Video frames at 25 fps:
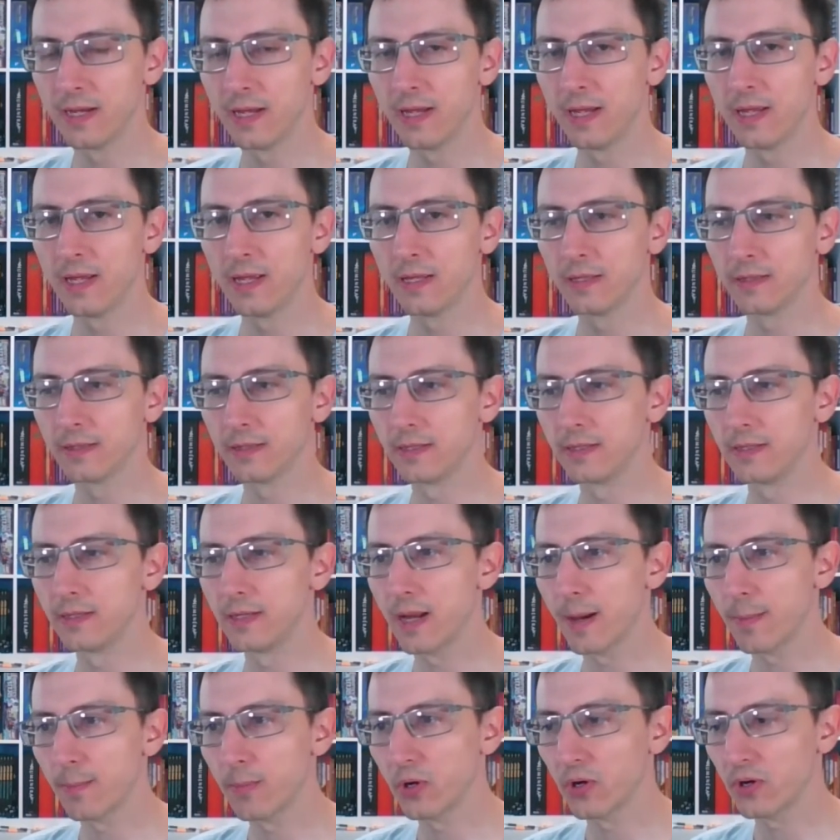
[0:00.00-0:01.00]
the
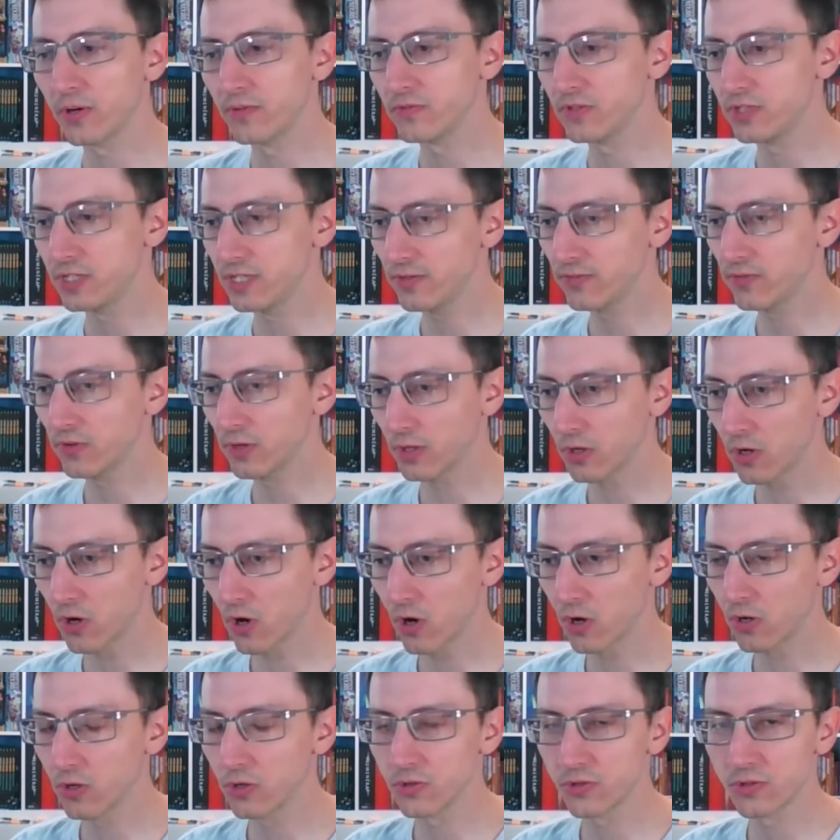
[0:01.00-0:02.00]
number of different
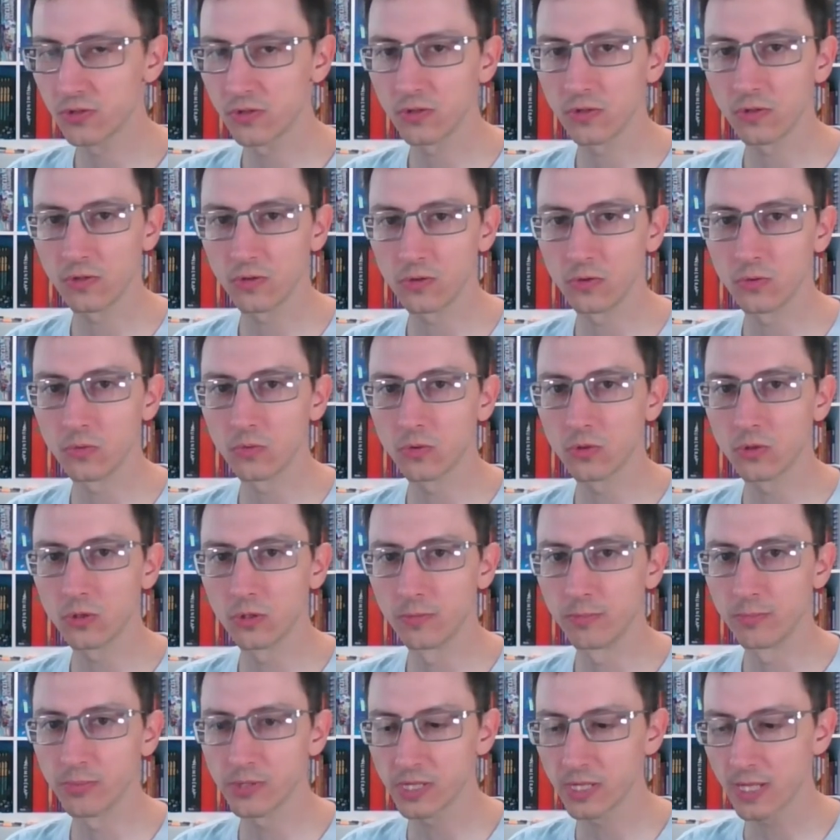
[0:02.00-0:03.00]
cards you could
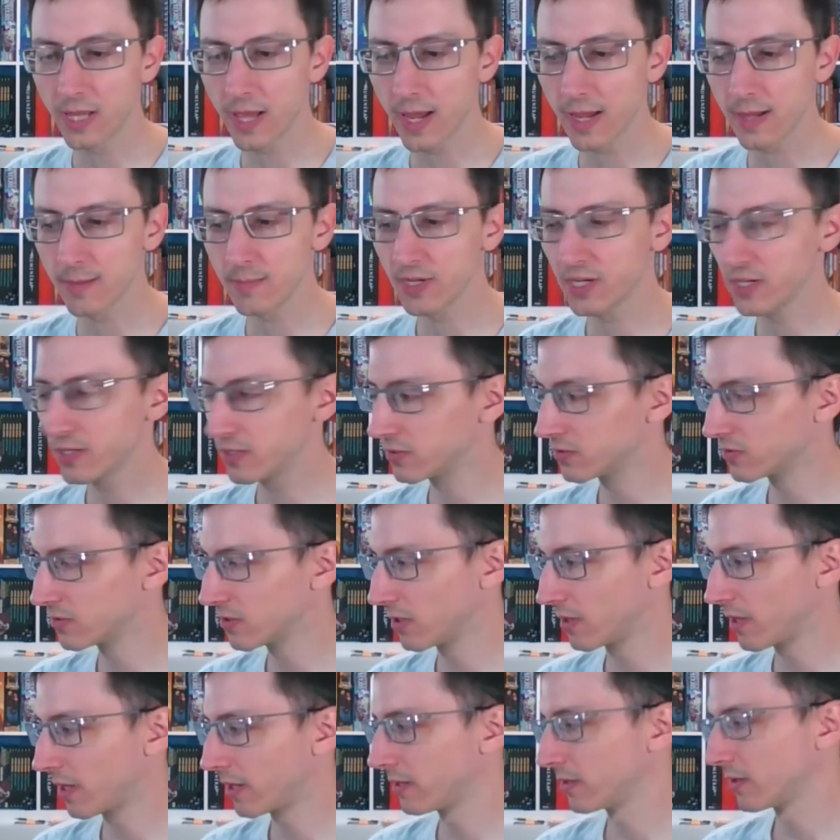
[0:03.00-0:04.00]
play, because a
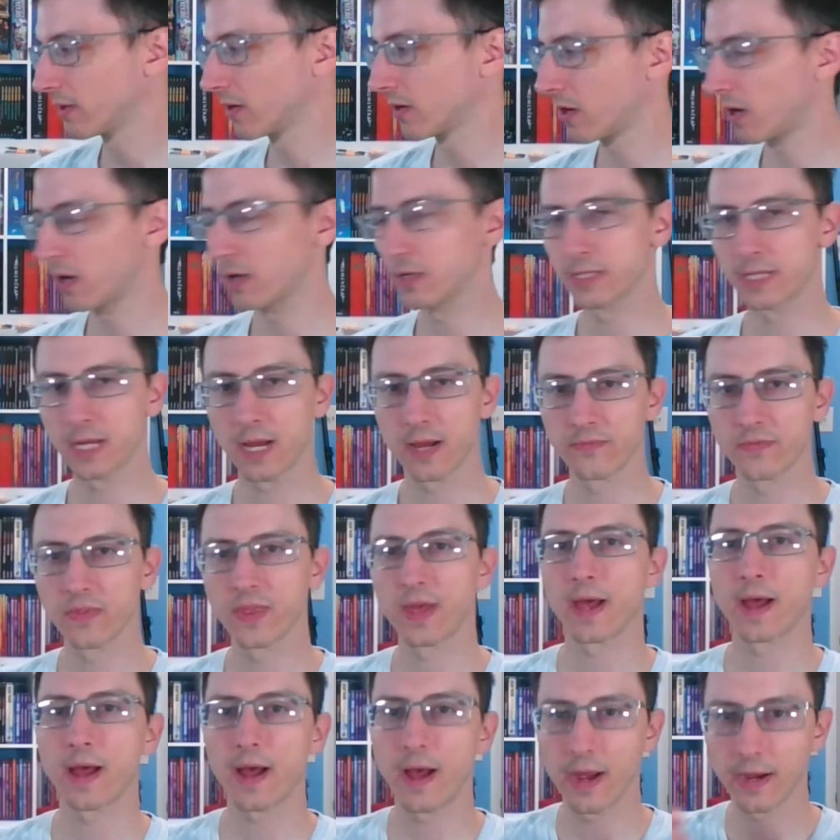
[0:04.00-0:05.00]
lot of the cards have that
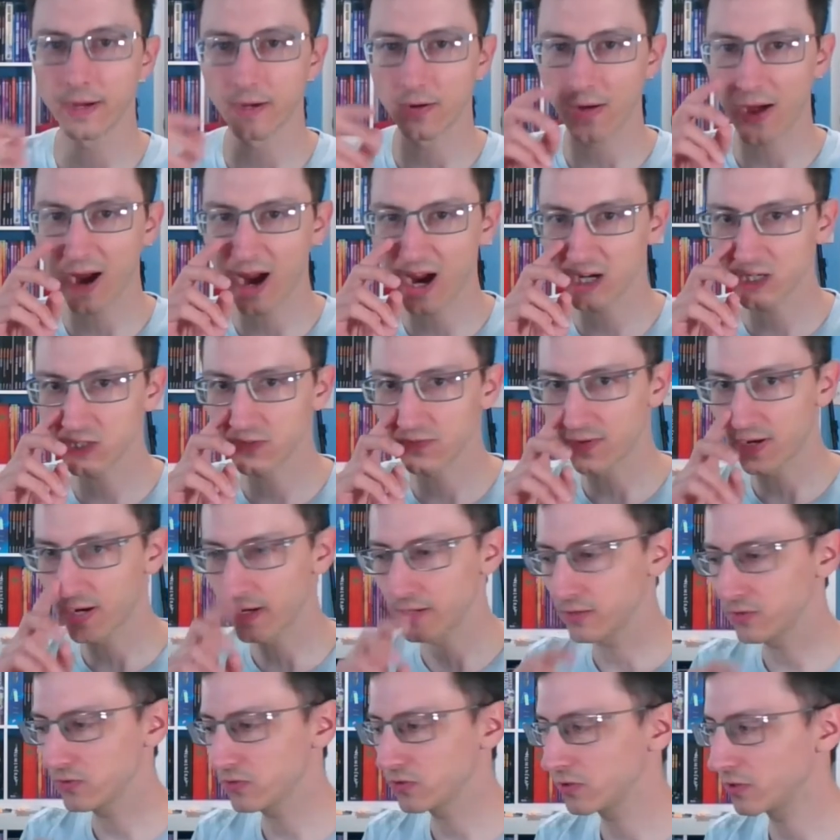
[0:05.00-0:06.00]
higher ash value,
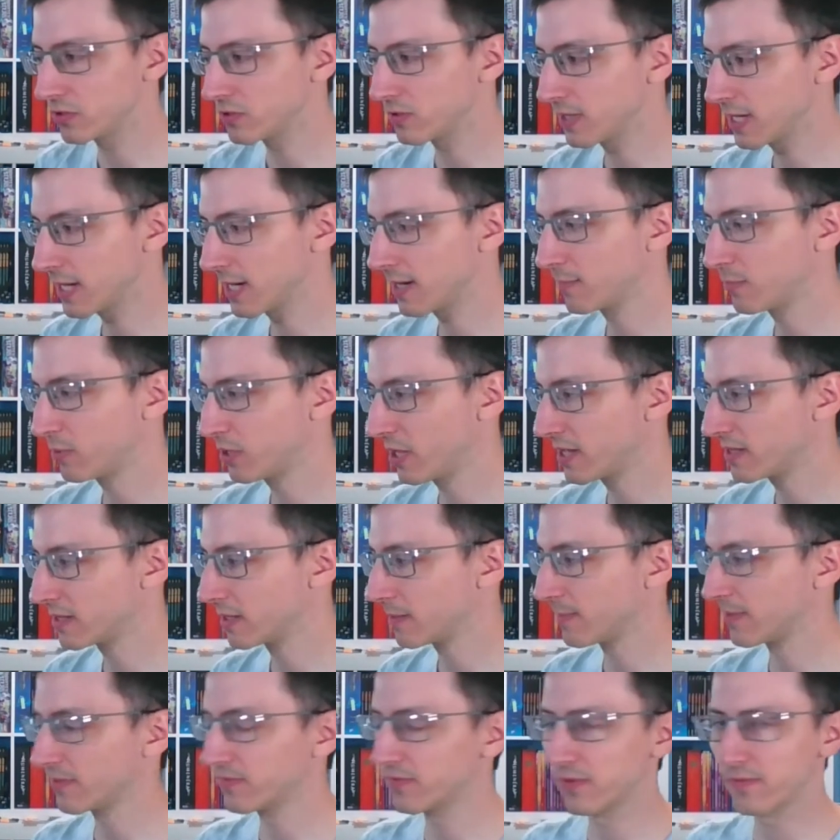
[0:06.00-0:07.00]
so you can't play them
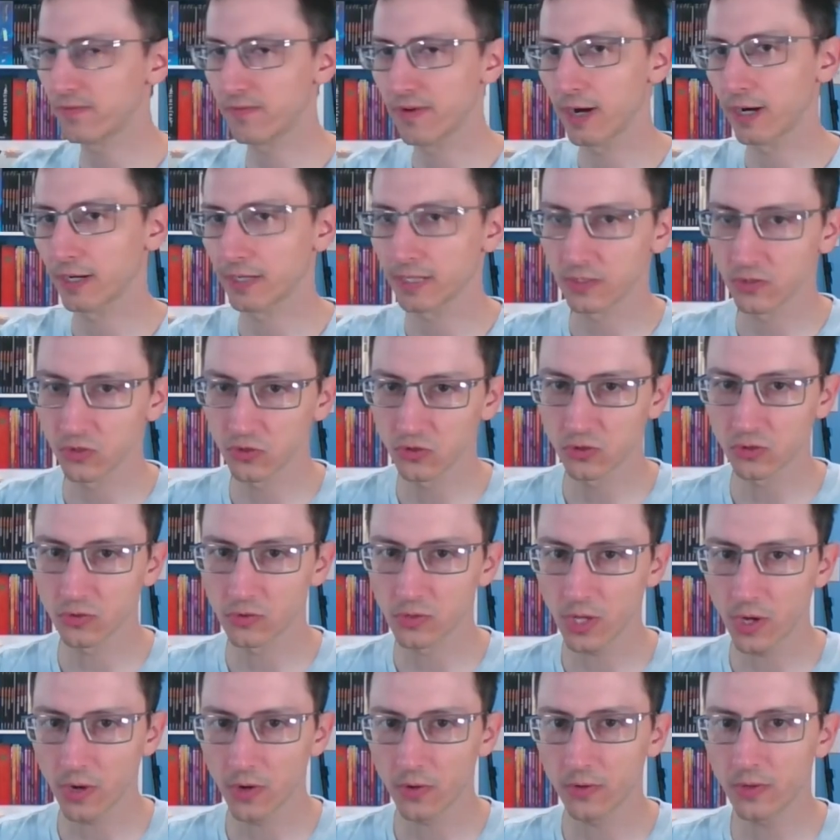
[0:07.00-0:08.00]
if the fire gets too
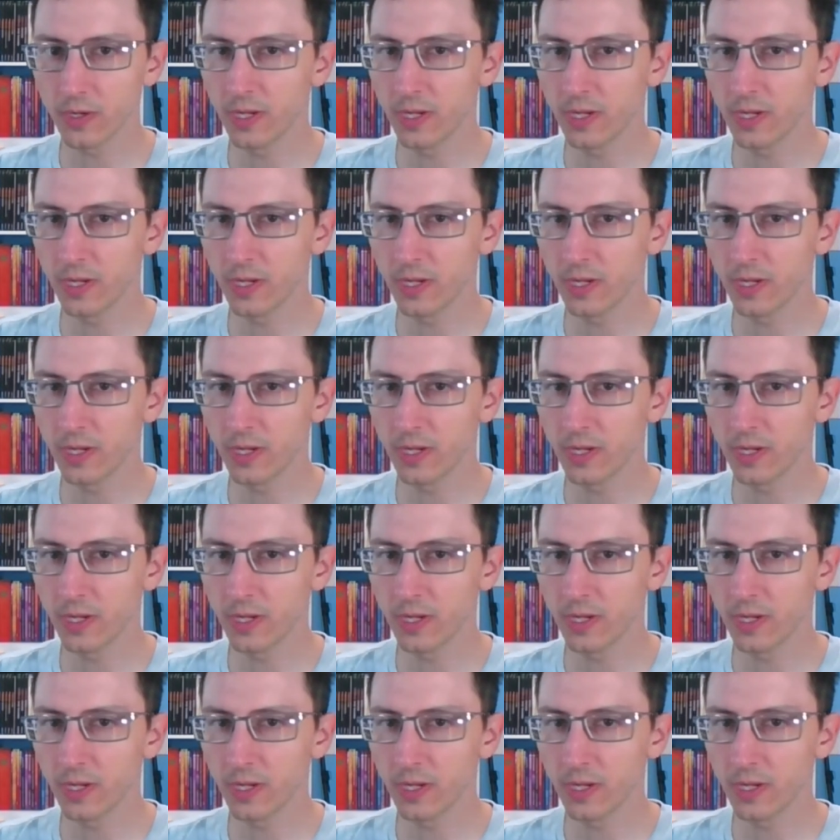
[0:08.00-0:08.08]
low.